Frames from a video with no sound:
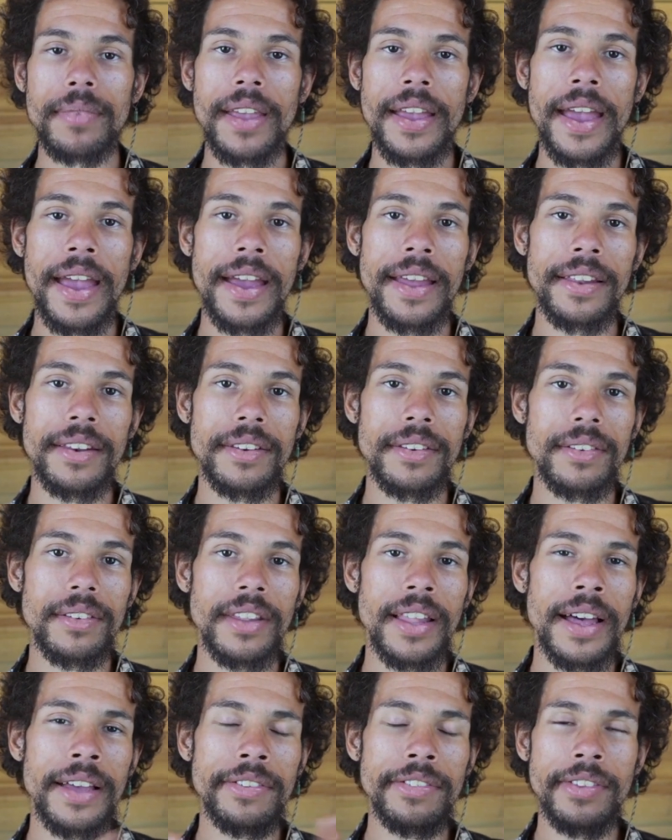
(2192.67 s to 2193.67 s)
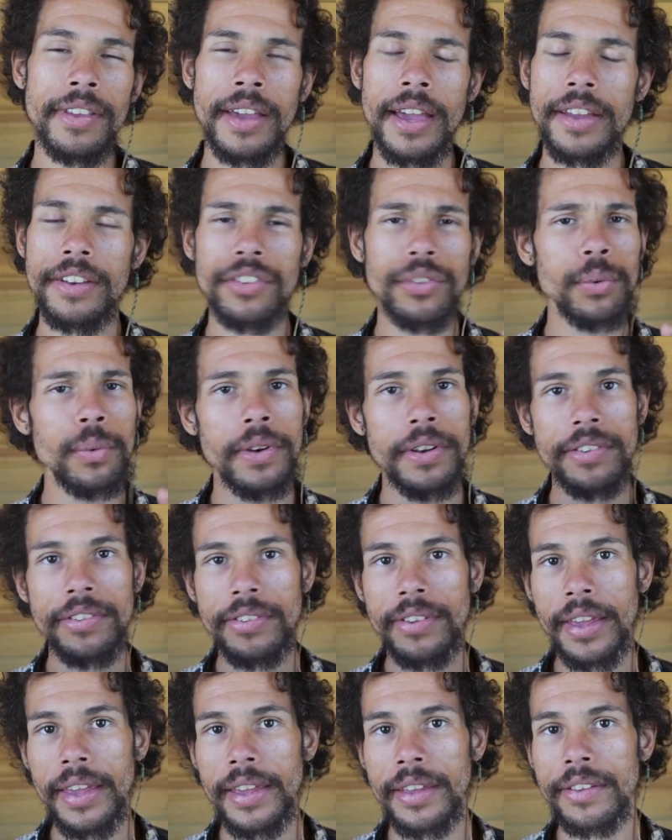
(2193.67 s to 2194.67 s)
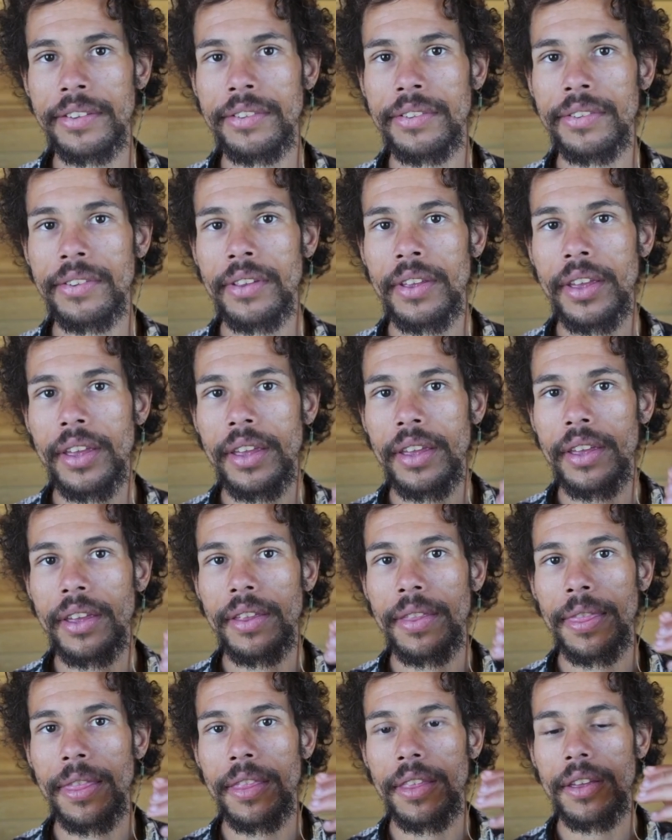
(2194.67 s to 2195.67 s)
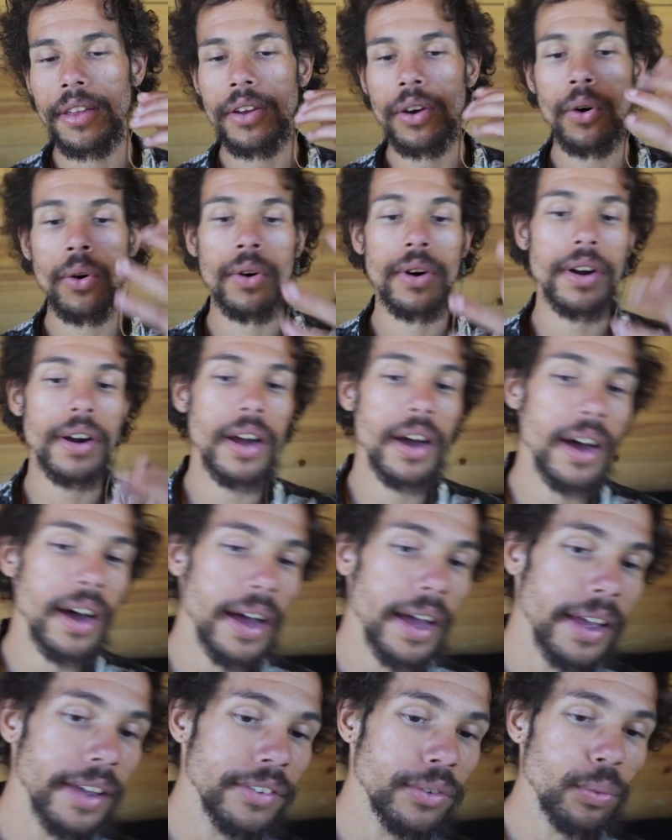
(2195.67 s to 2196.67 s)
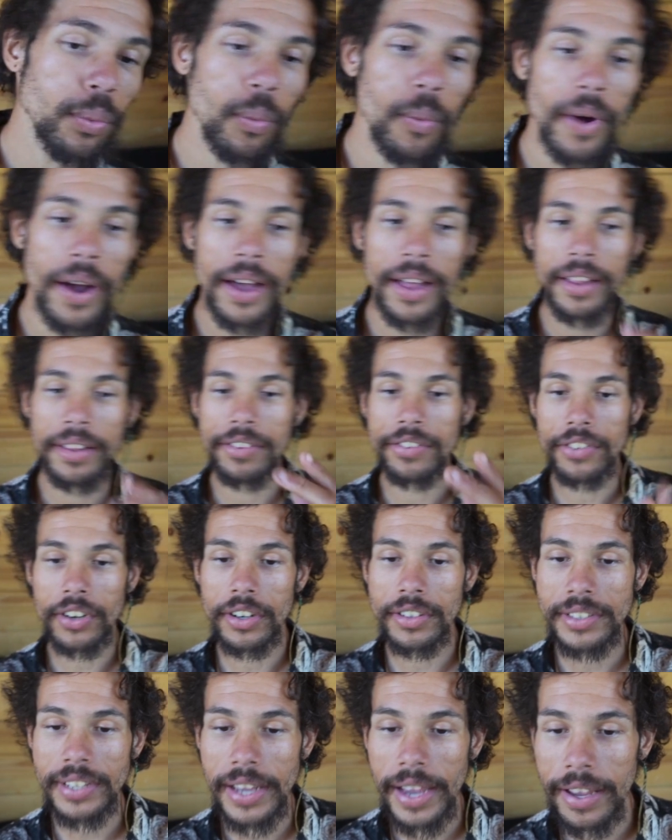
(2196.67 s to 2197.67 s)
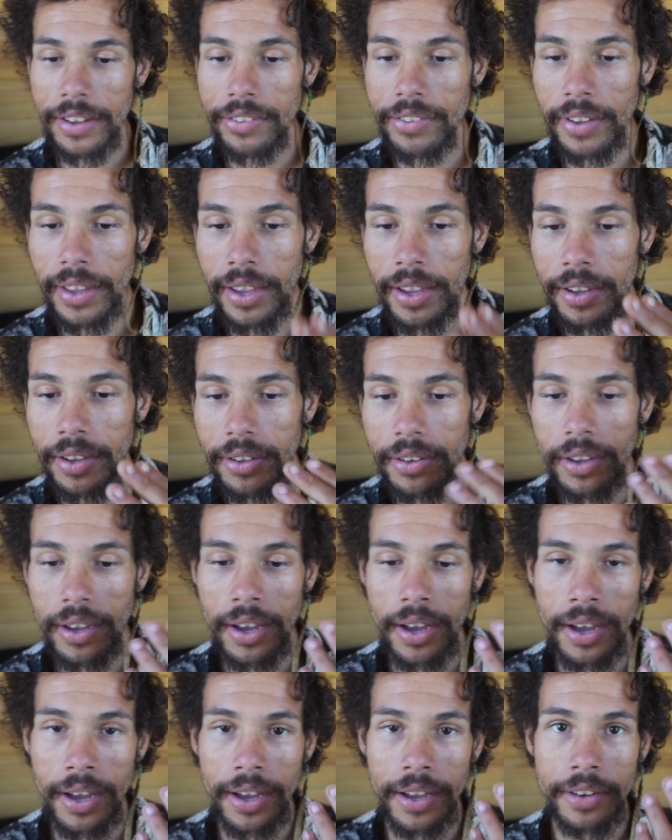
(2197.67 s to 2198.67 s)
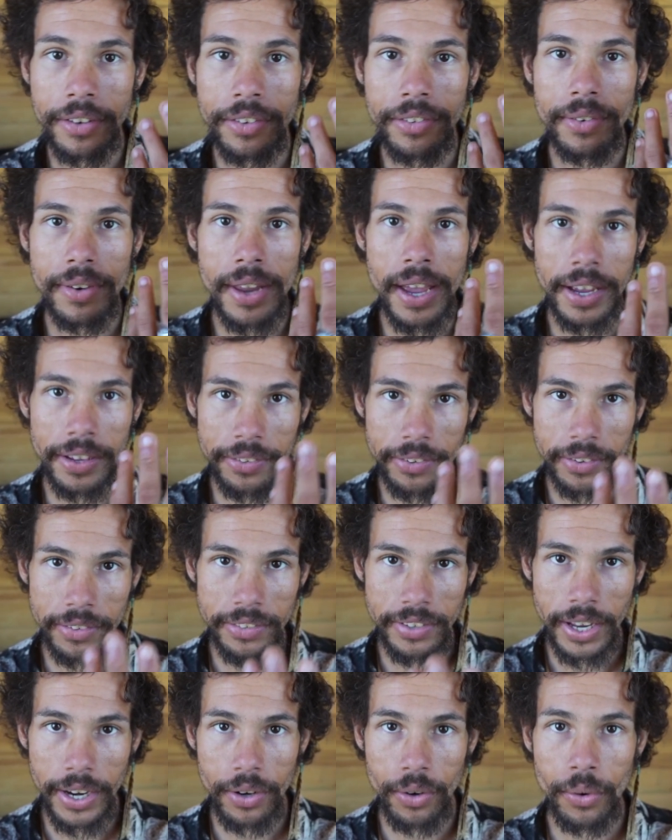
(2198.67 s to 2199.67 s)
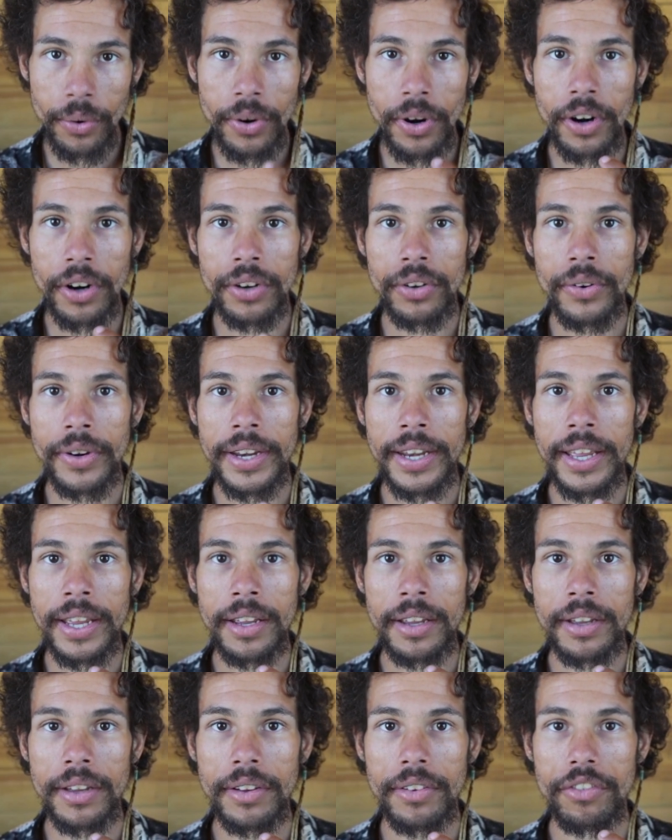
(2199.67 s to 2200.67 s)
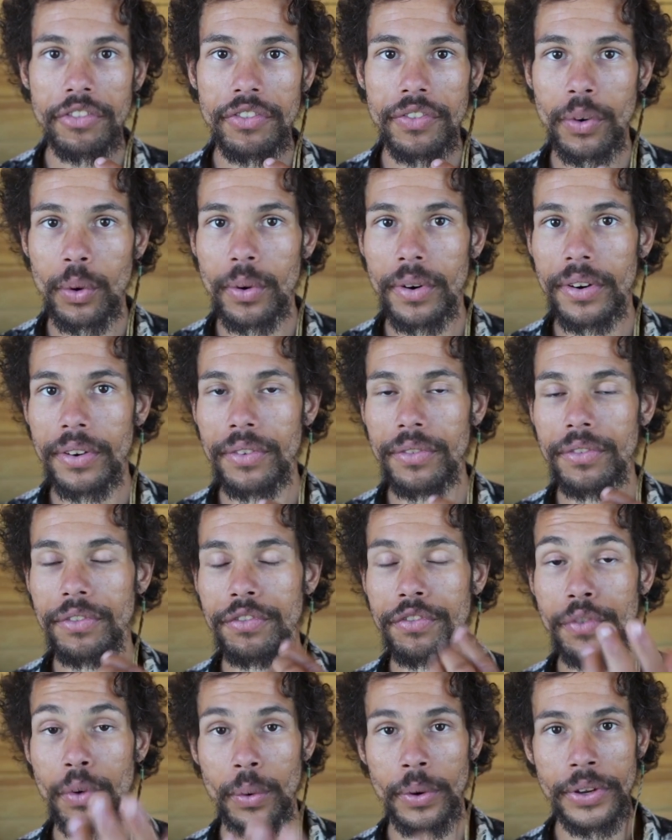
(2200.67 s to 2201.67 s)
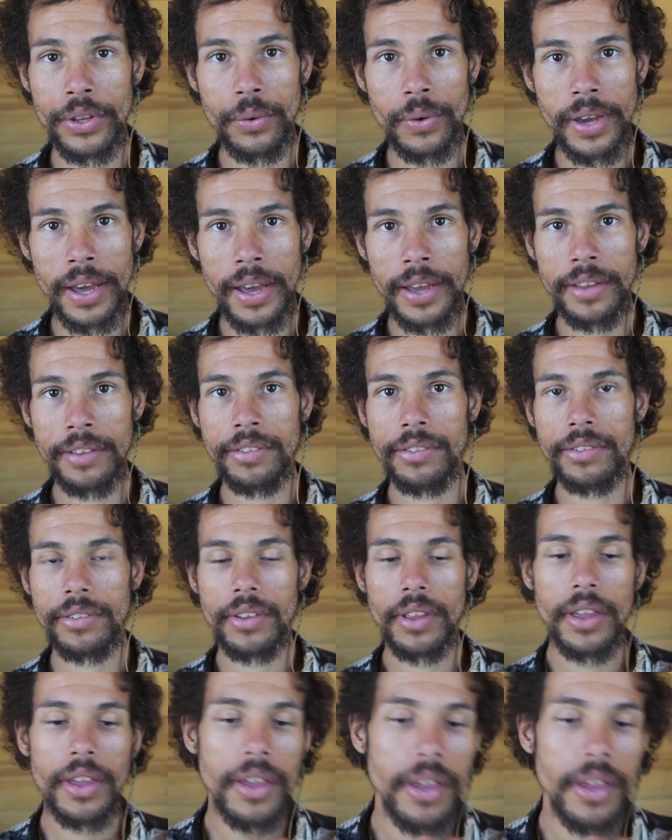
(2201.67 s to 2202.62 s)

And last thing I just want to say is, or uh, as well, Astarte has a uh, has a tarot card reading for for you guys